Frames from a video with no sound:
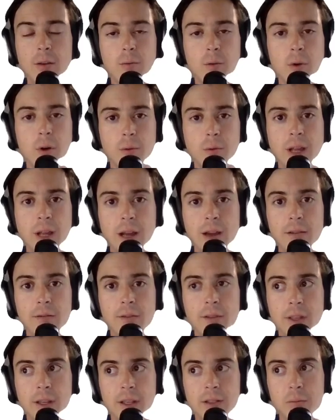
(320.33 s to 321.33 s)
where we have
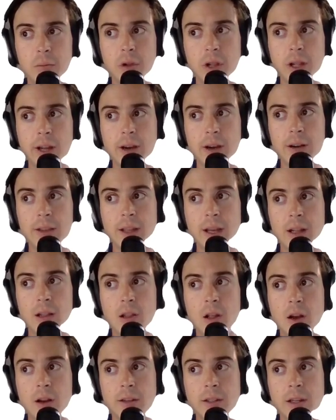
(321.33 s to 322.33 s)
this player that
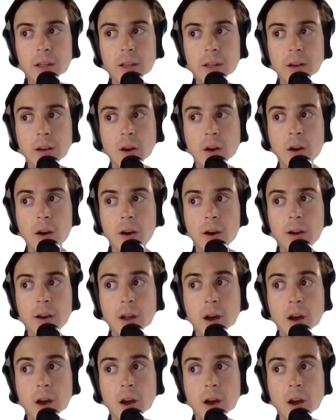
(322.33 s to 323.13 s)
logged in on